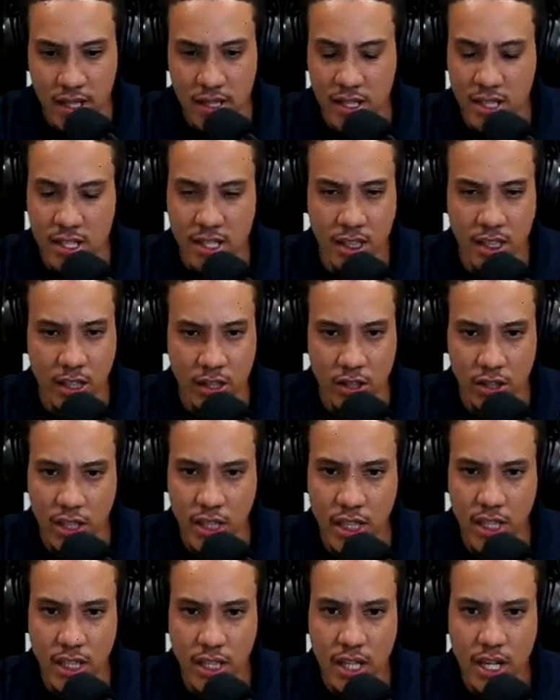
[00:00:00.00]
It's just
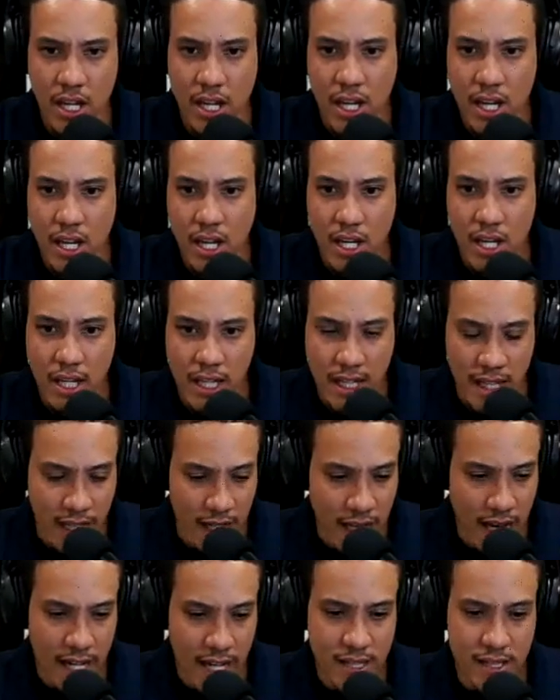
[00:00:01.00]
literally
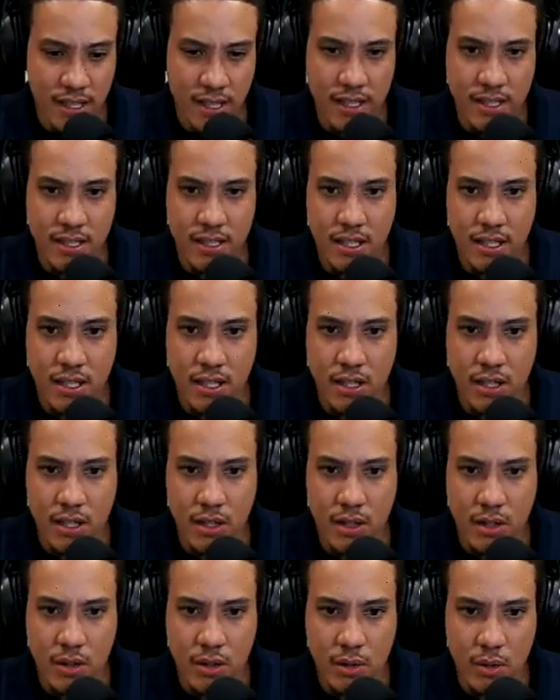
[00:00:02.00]
get access,
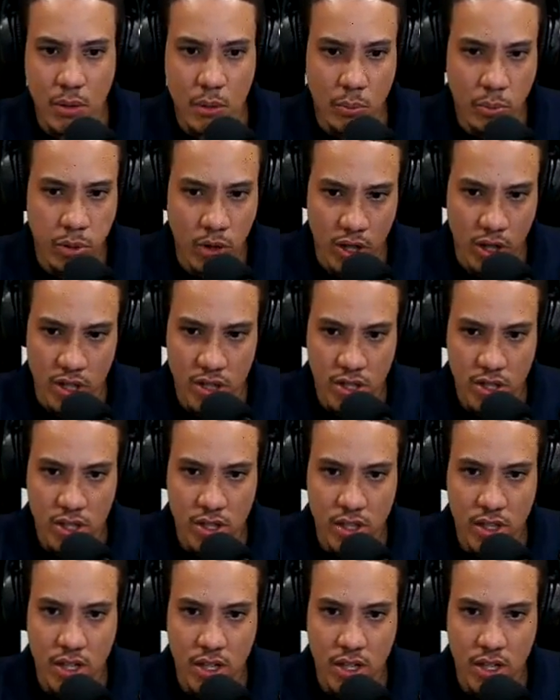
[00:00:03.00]
push.